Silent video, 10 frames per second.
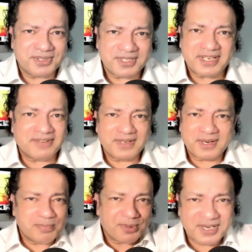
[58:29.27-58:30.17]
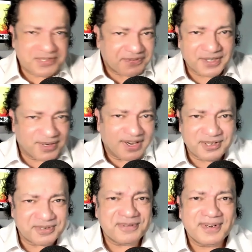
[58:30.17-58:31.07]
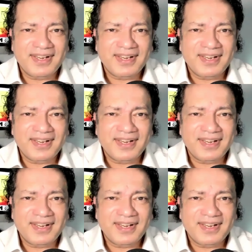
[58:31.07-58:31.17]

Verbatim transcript: The devil can point his finger at you.